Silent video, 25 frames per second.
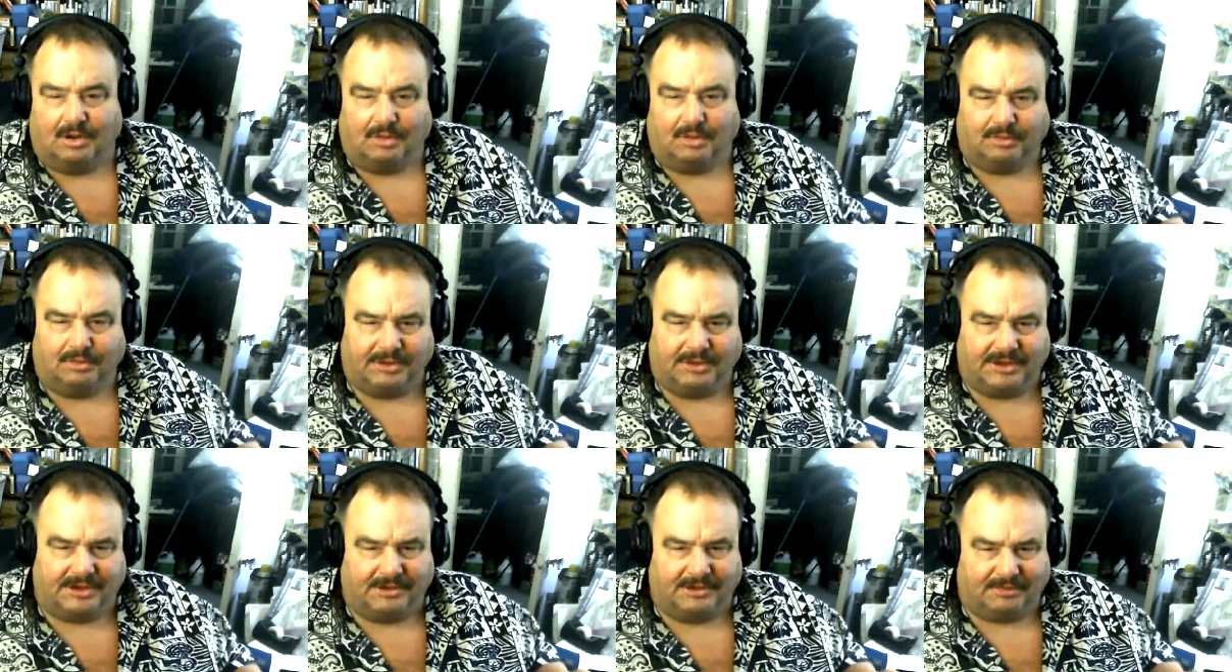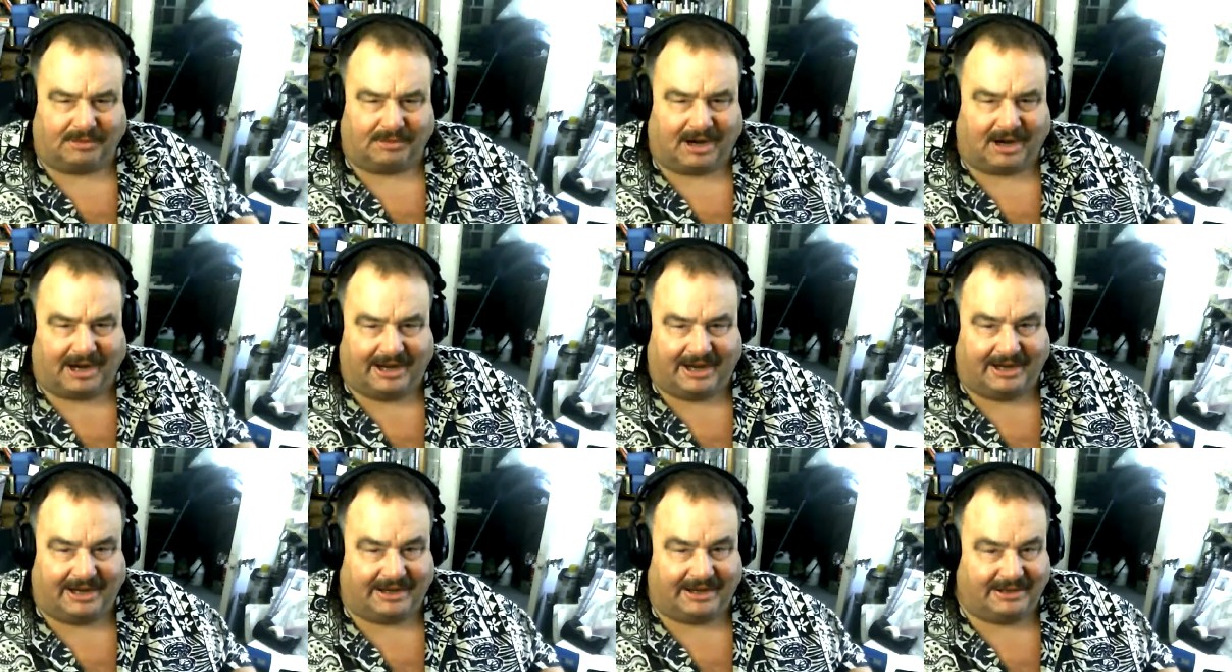
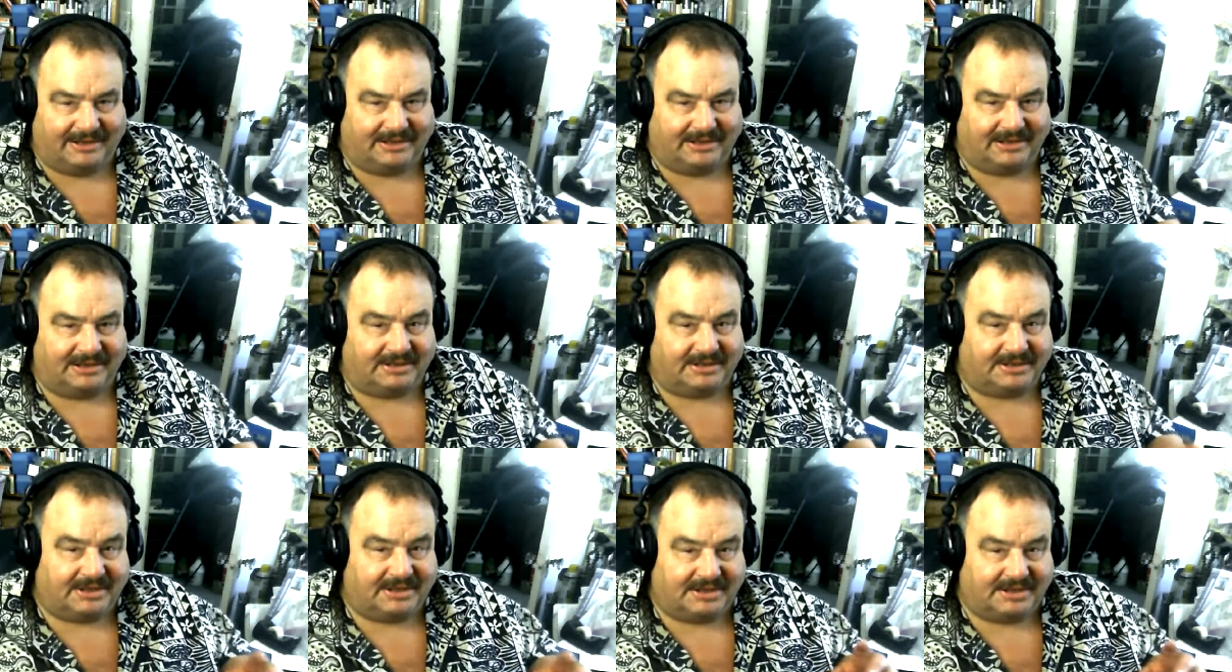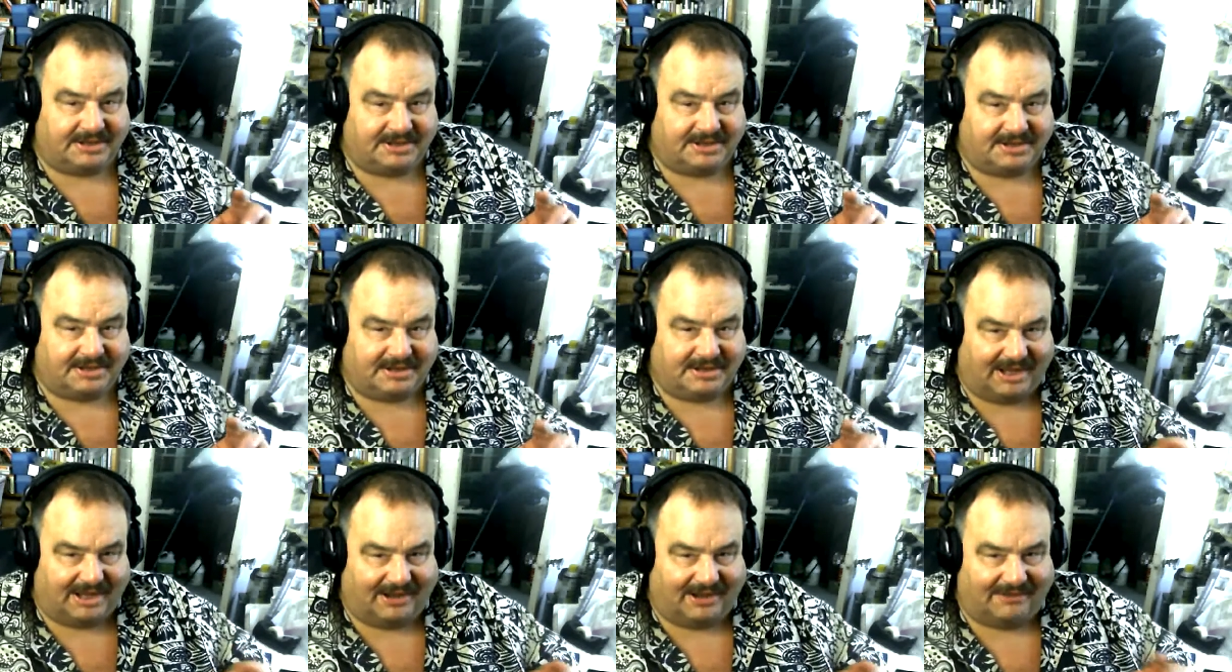rewrite the
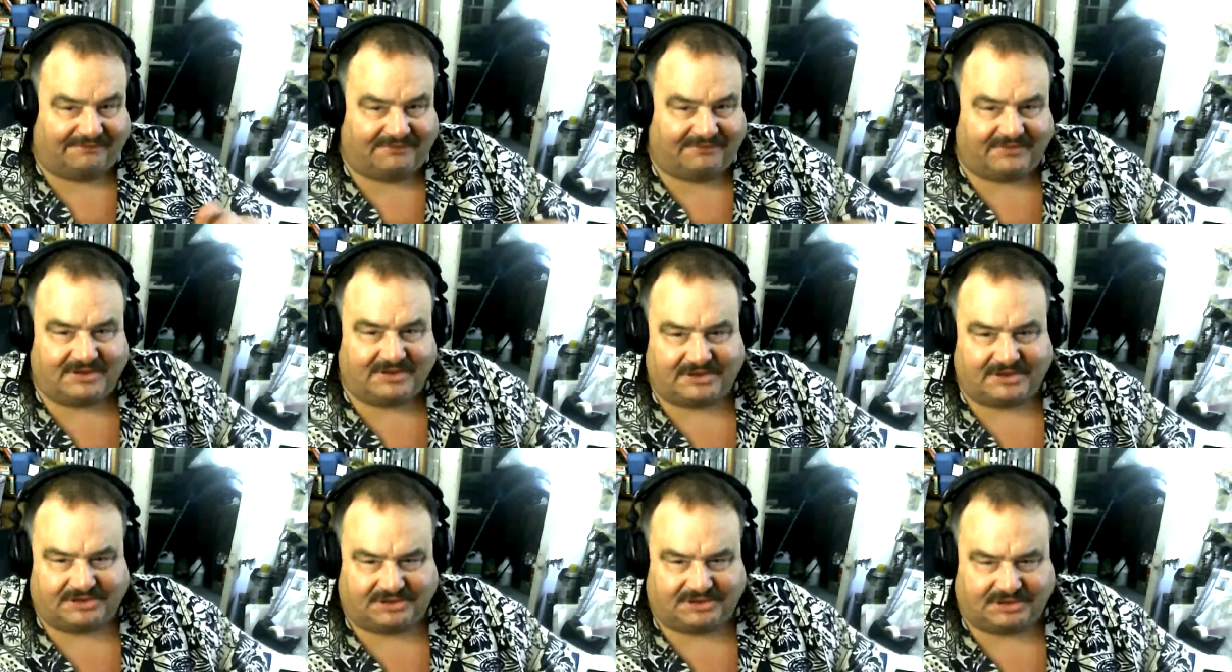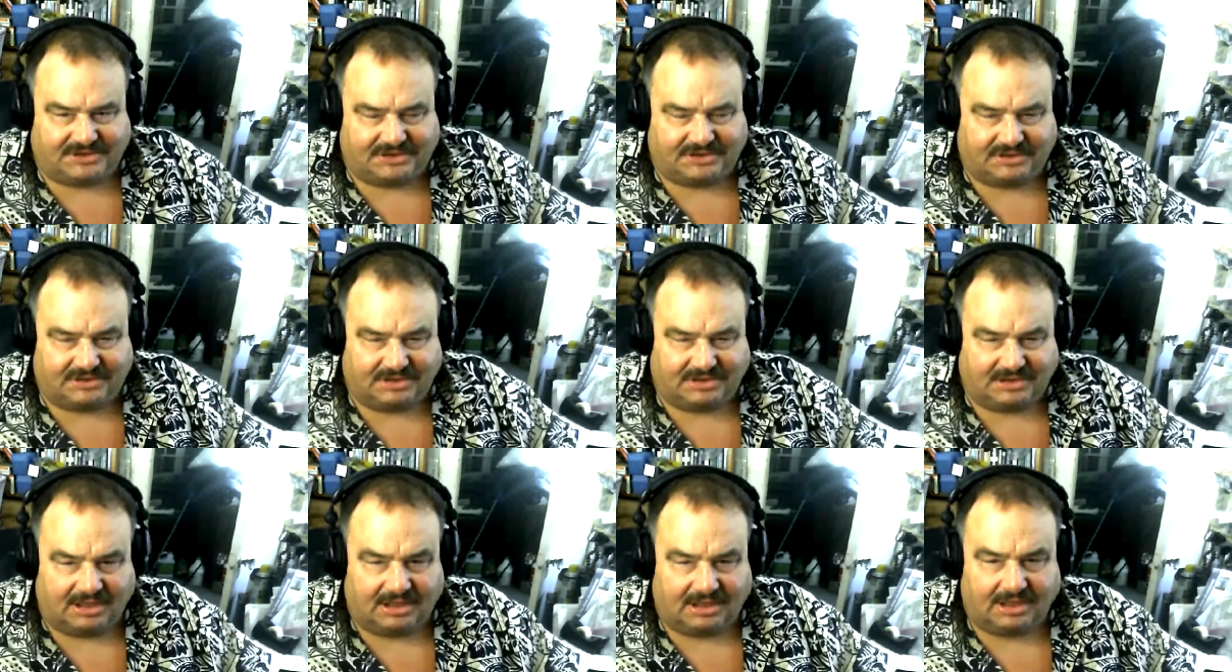
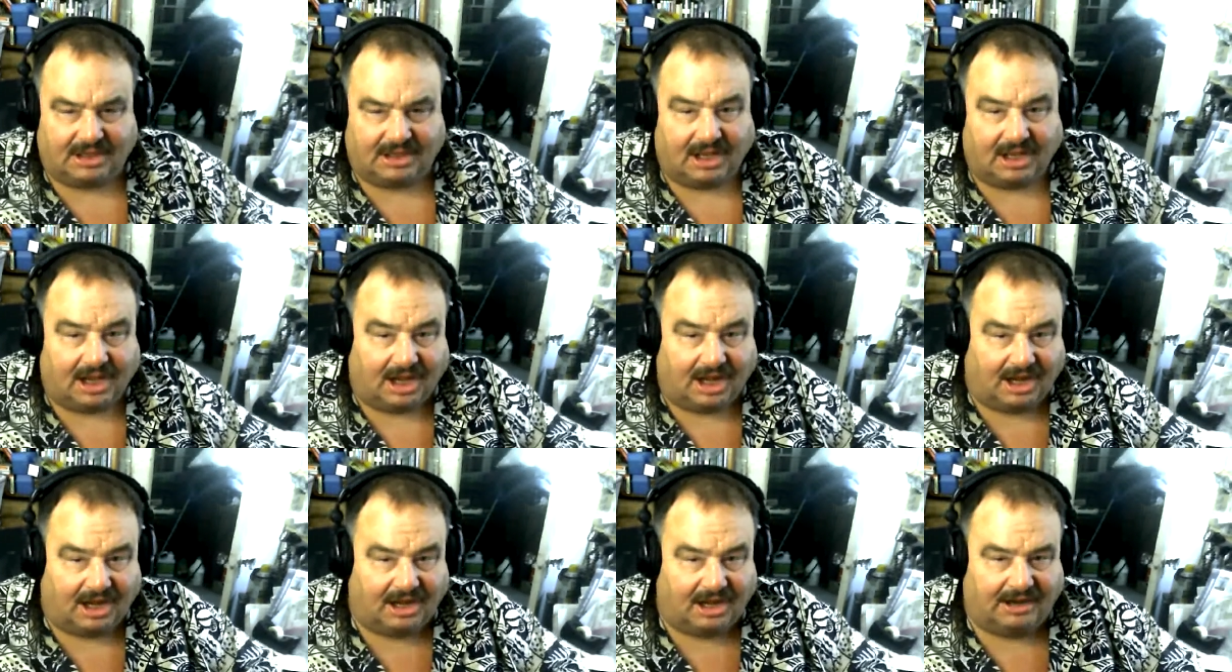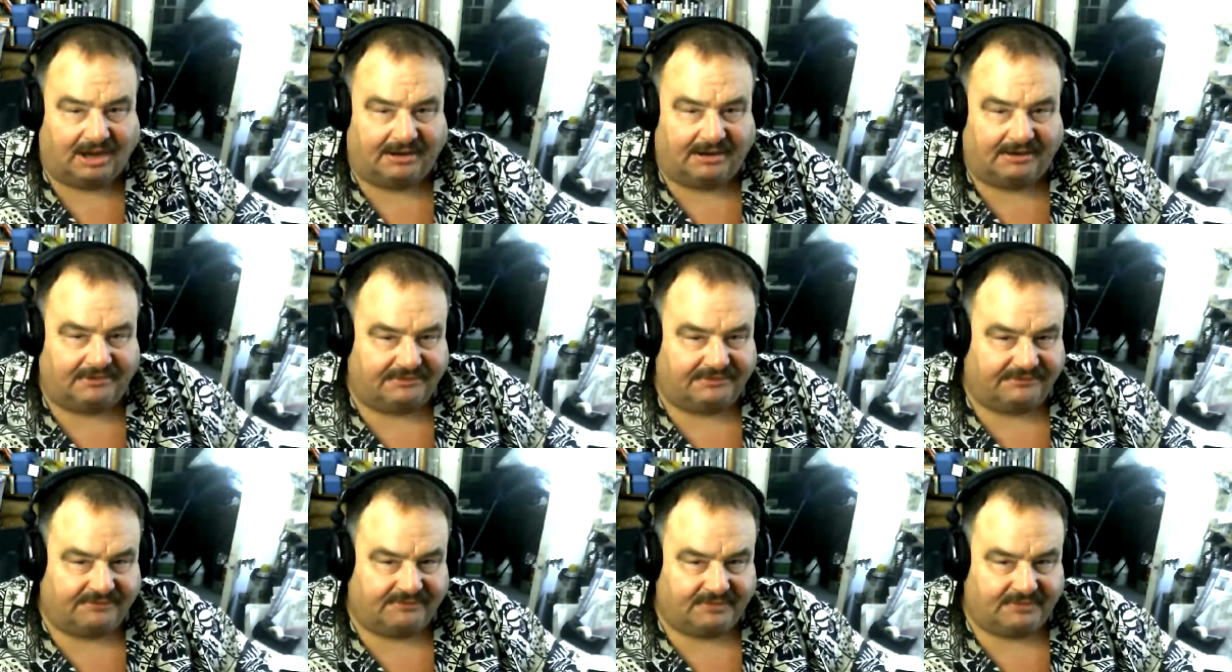definition
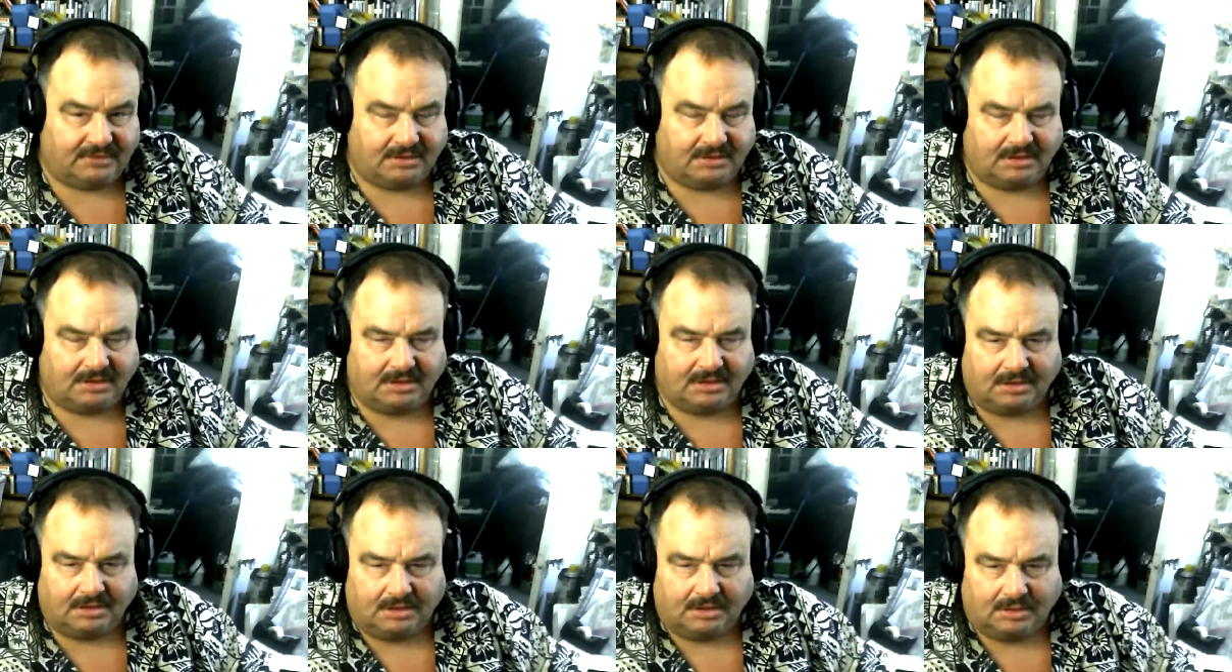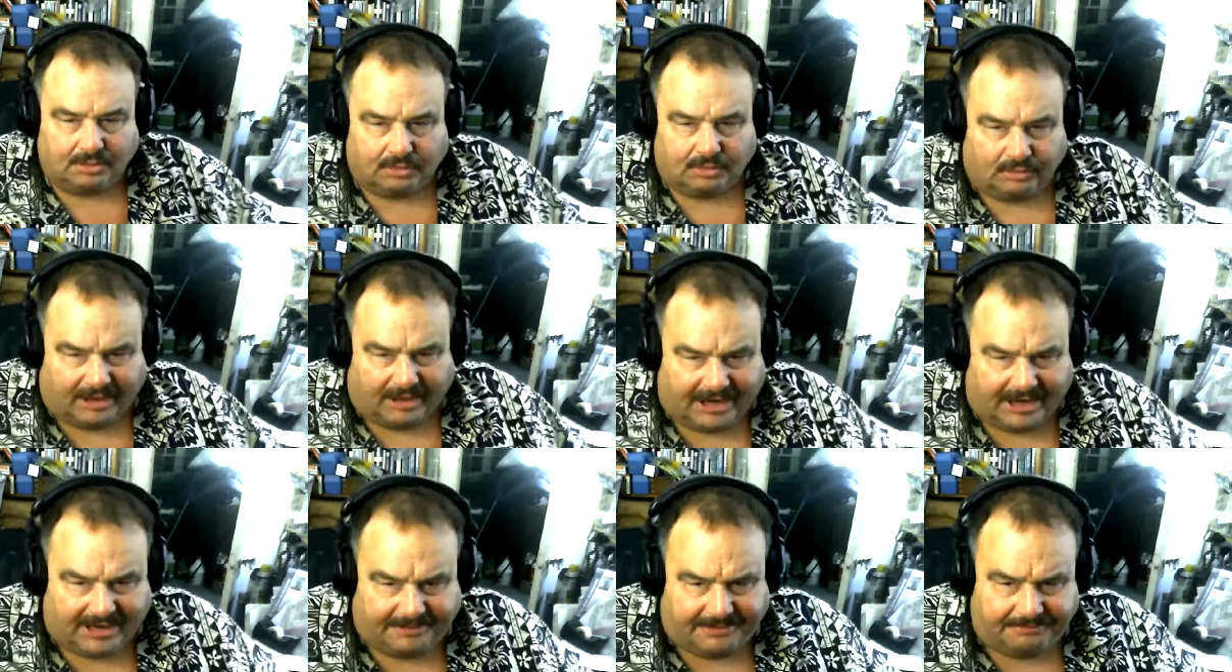of
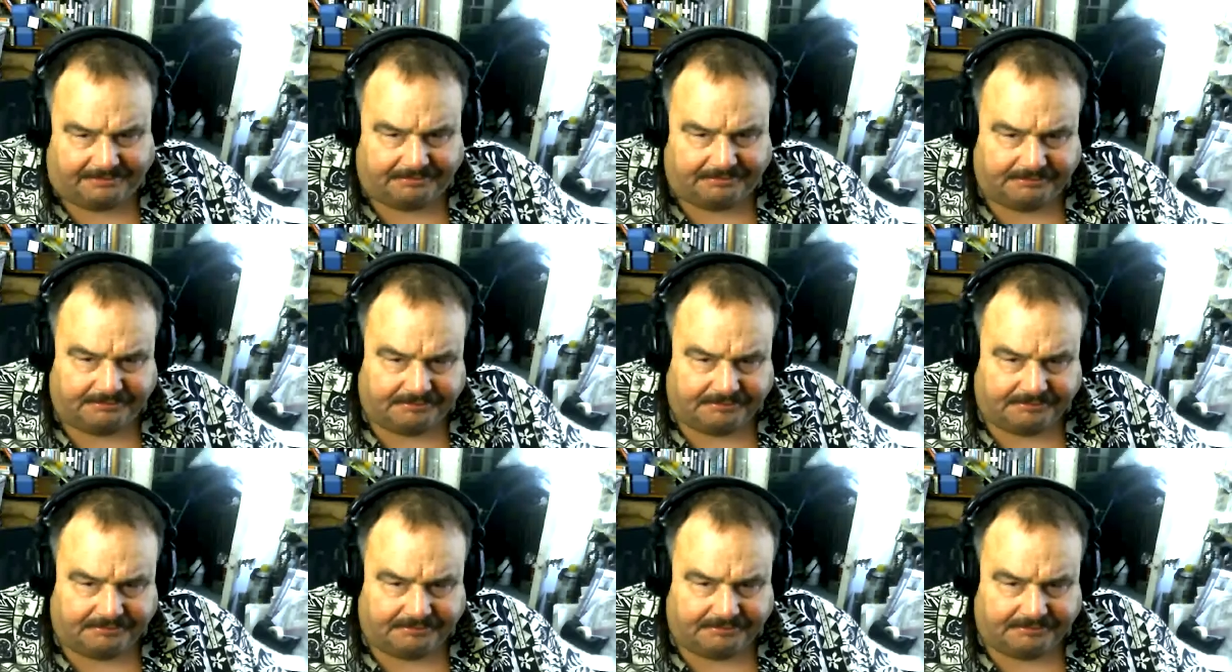rape.